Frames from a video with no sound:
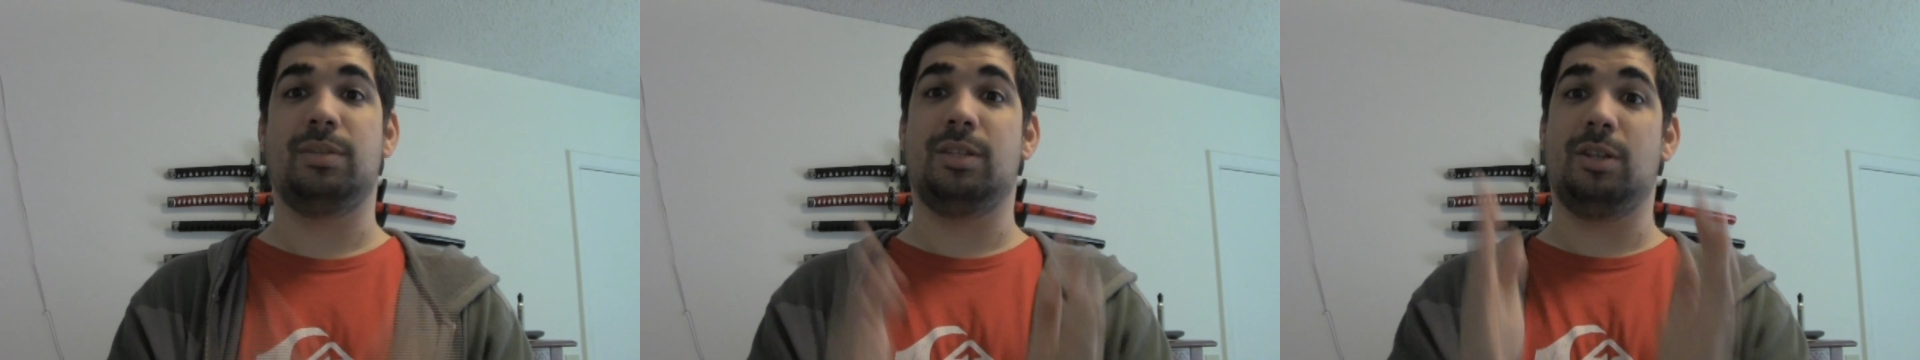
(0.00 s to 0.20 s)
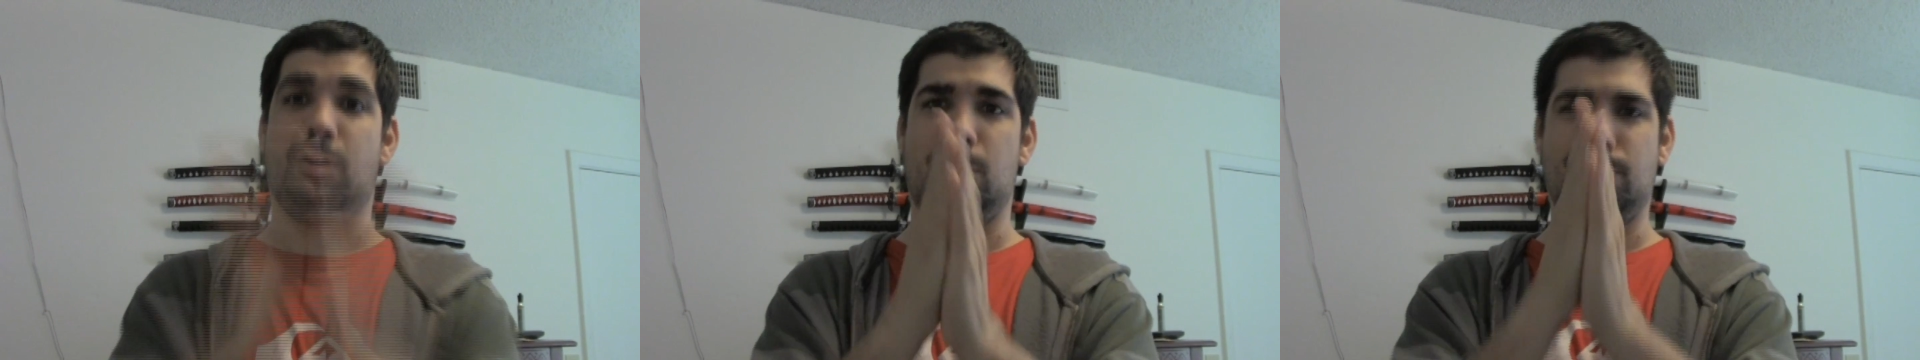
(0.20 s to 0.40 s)

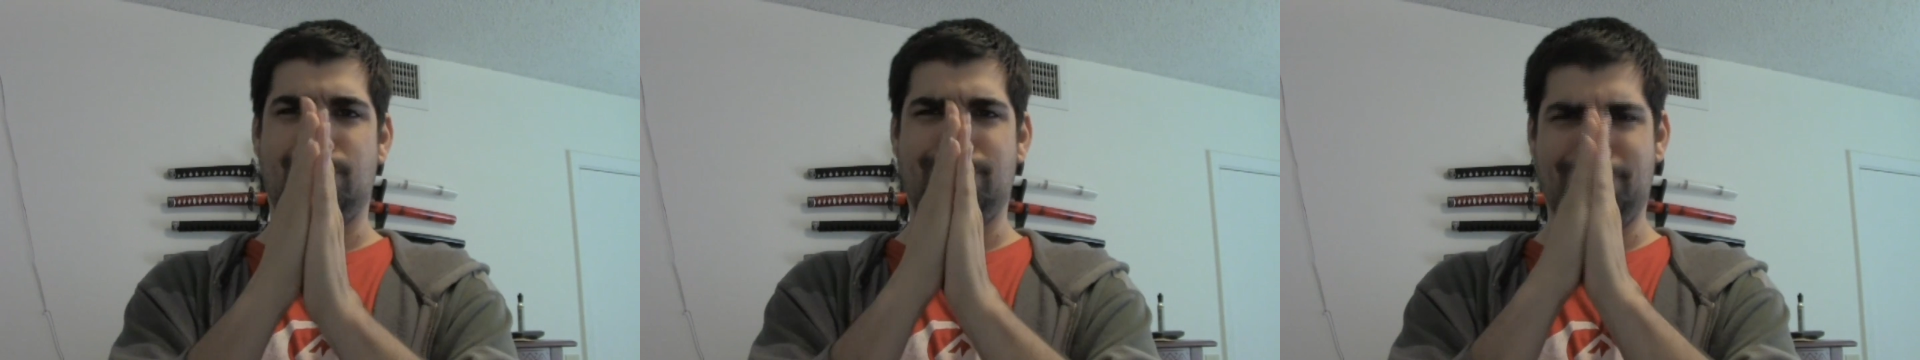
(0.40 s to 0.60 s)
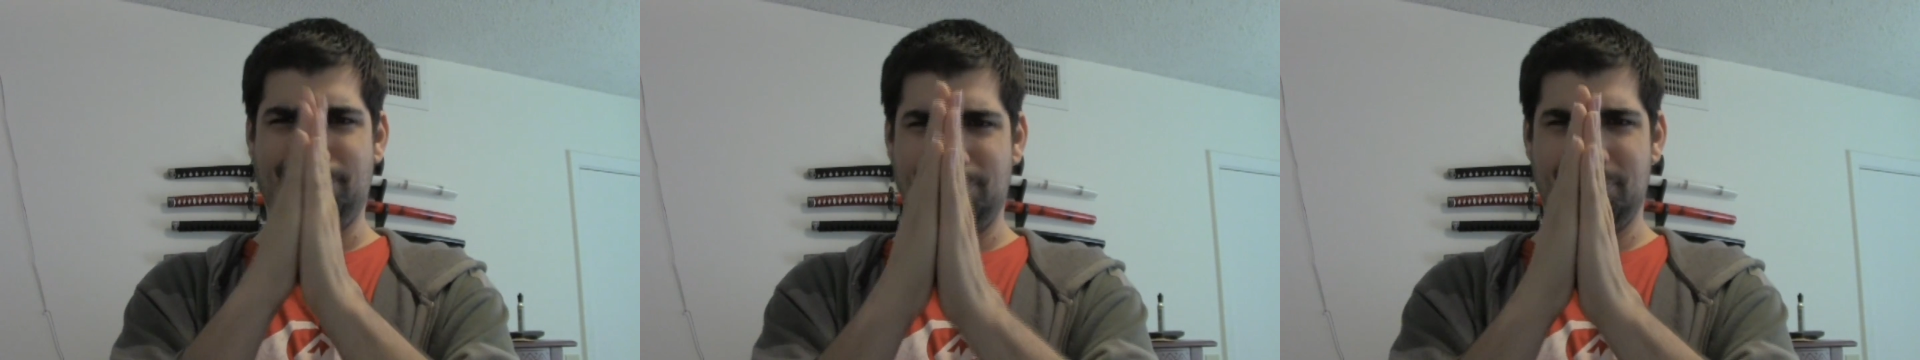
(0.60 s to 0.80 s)
So
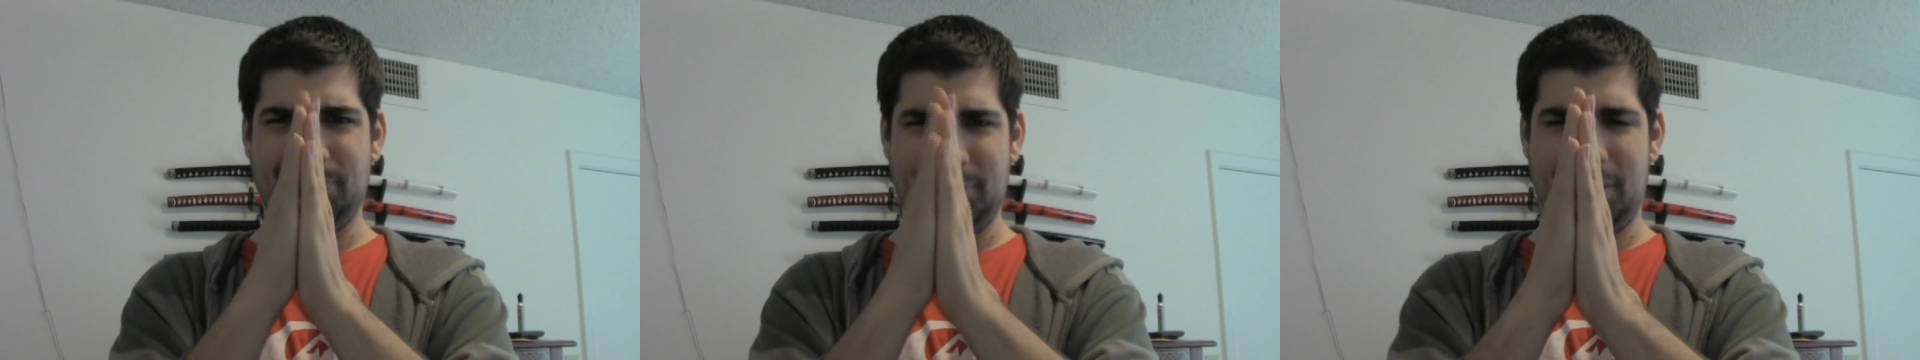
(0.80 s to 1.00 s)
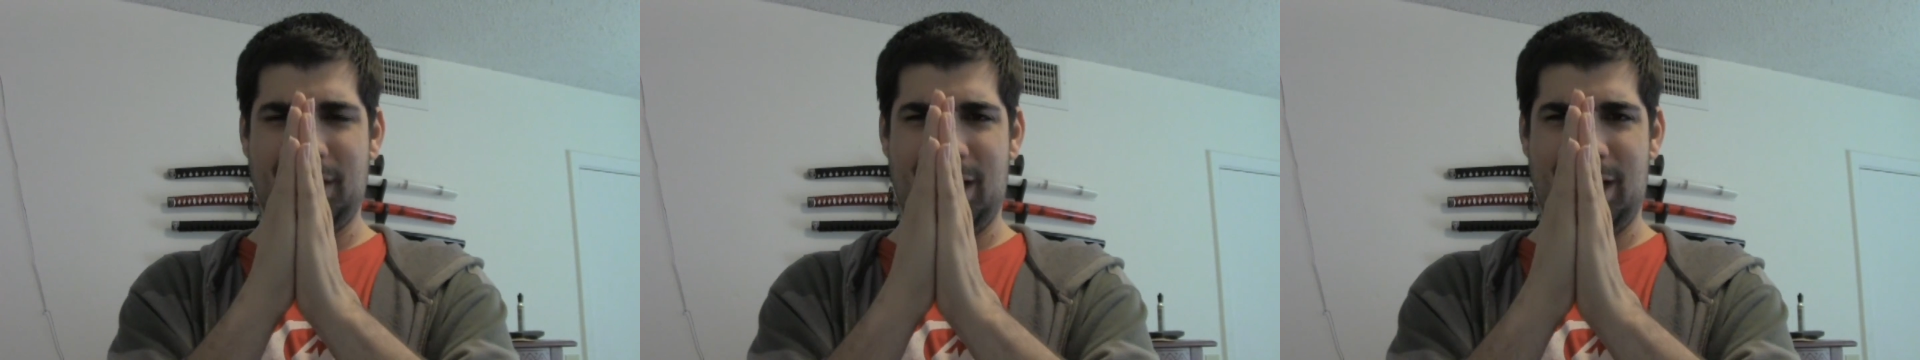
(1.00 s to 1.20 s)

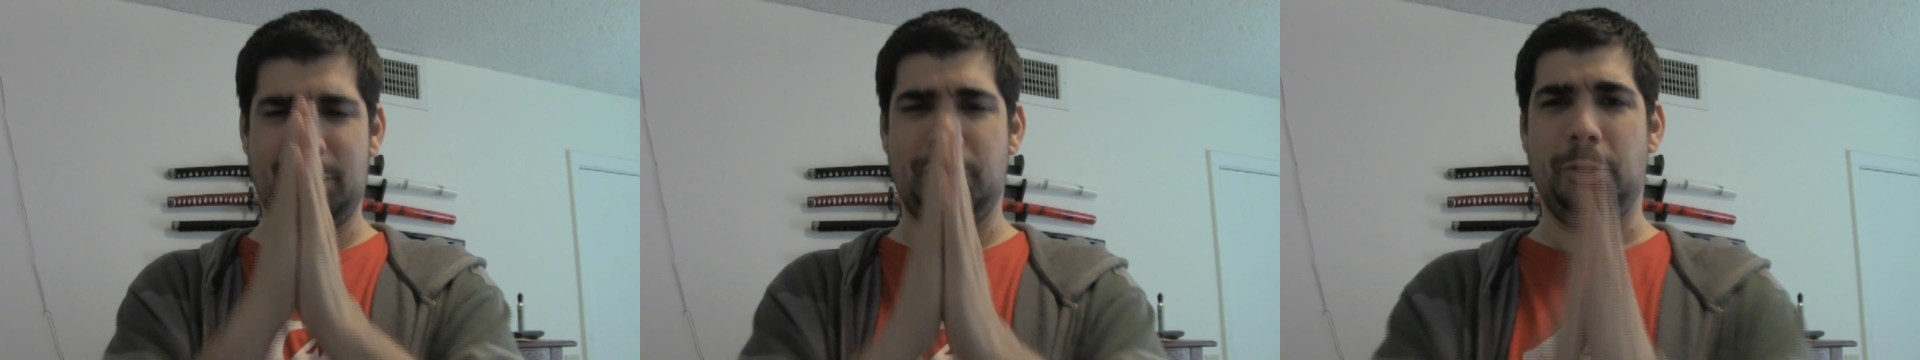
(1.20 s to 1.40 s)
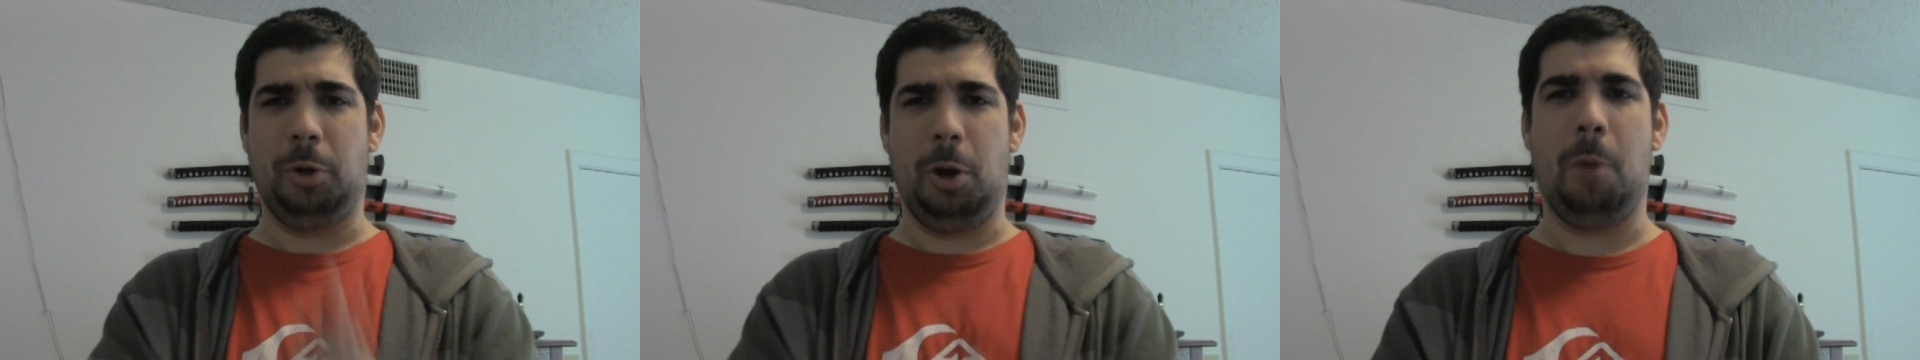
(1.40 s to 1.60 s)
I
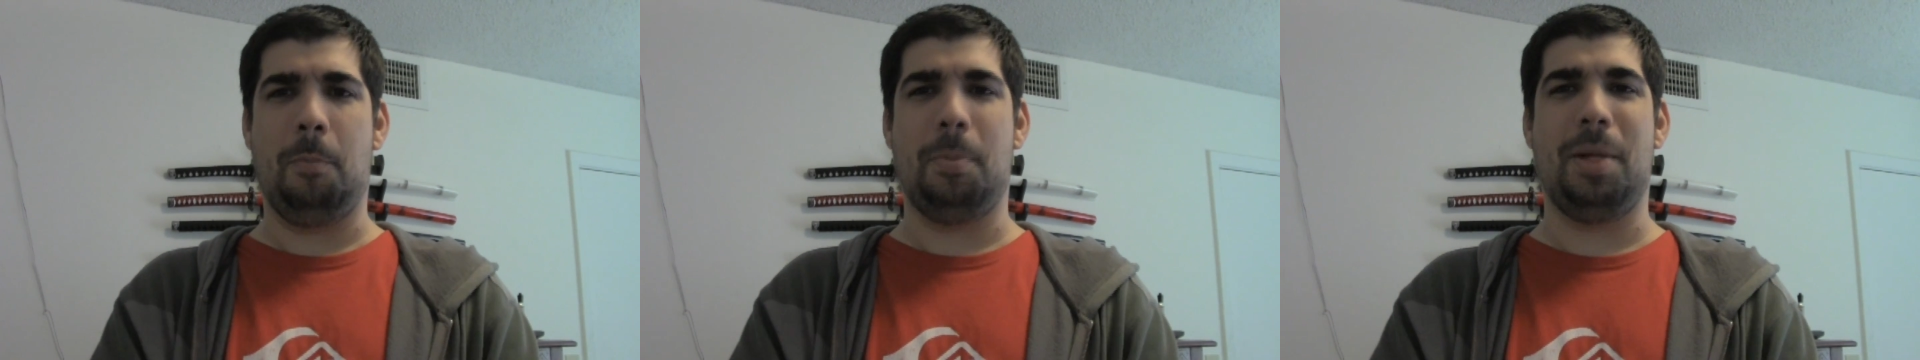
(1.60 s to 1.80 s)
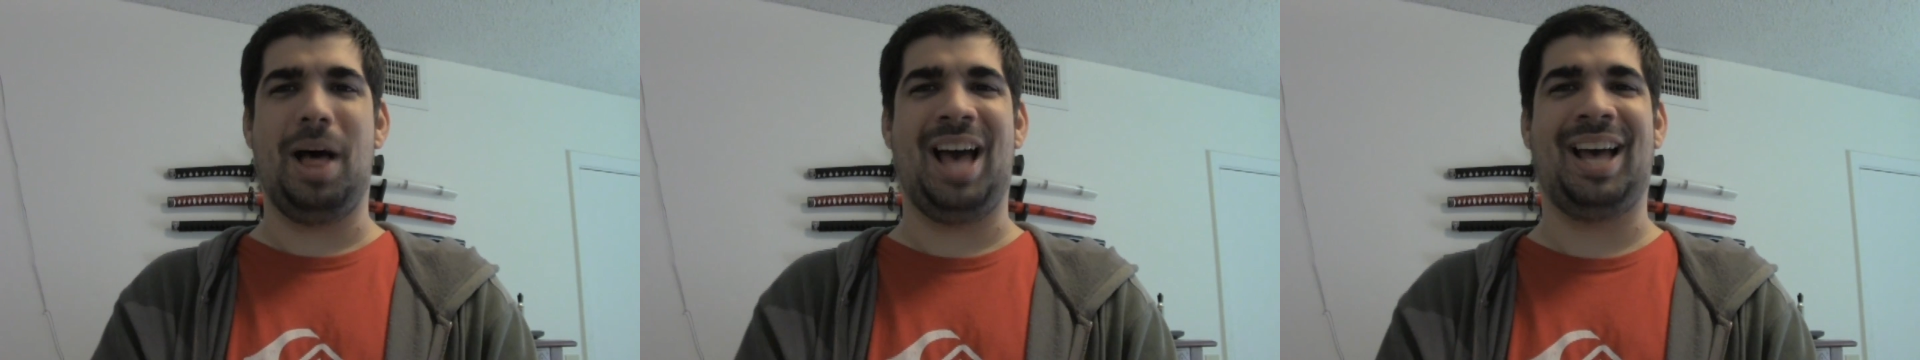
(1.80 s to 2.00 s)
do hope
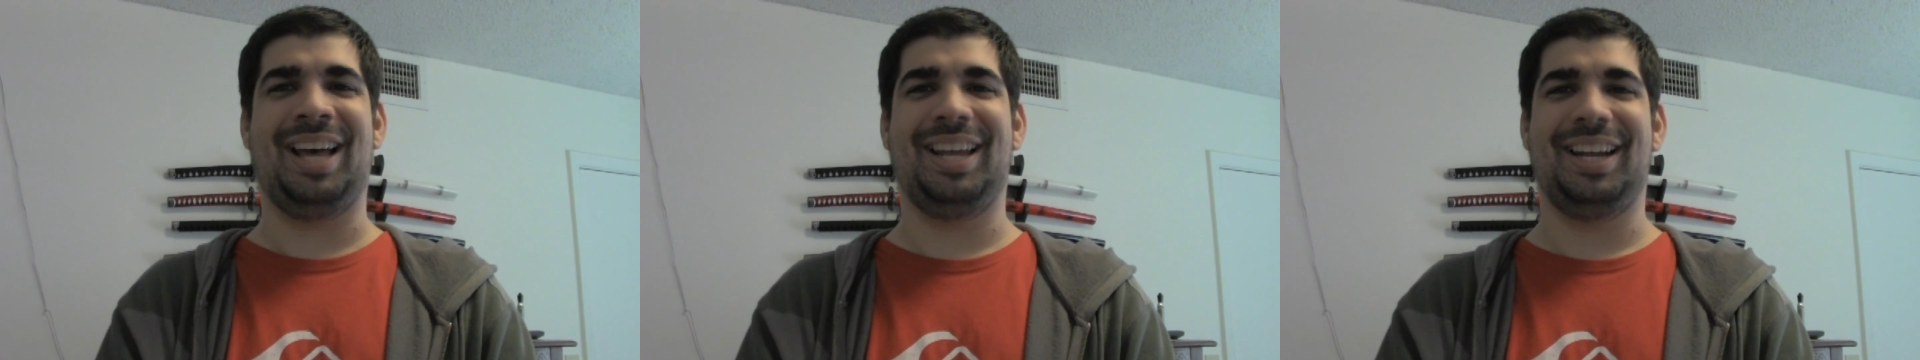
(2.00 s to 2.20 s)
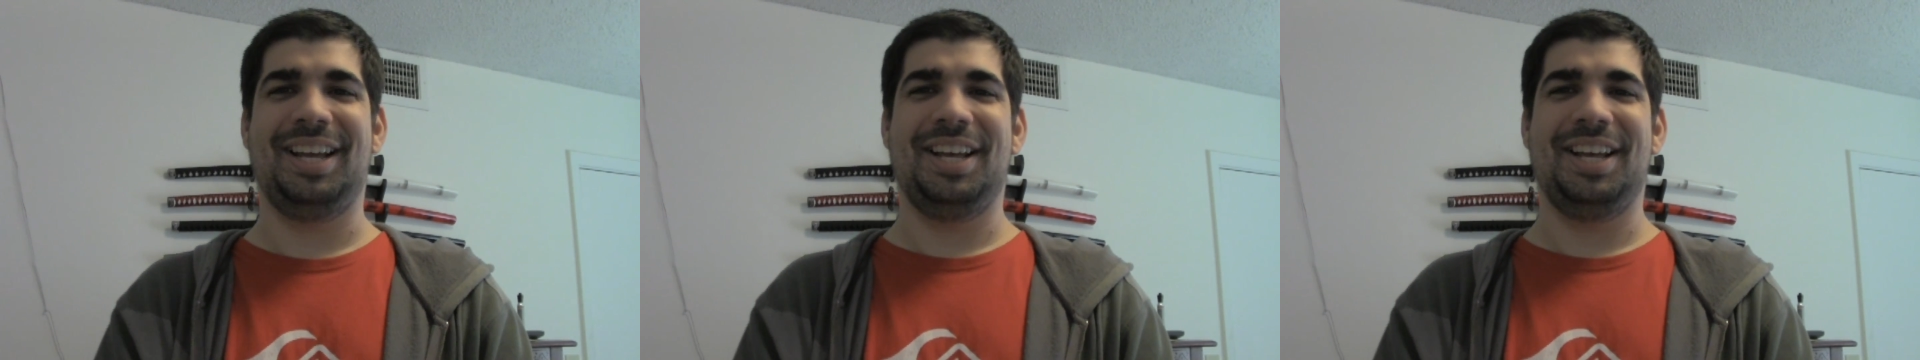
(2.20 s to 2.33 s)
that,